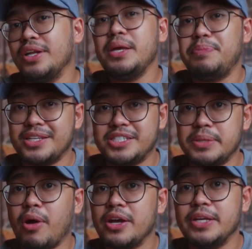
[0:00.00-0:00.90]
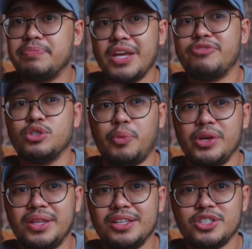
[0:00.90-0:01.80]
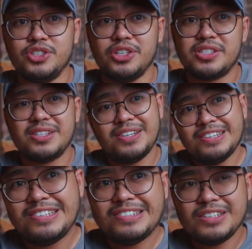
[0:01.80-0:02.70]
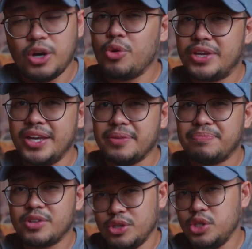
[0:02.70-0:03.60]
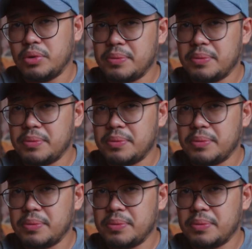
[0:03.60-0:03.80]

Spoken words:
an APS-C body, f2.8 is just okay. You know what I'm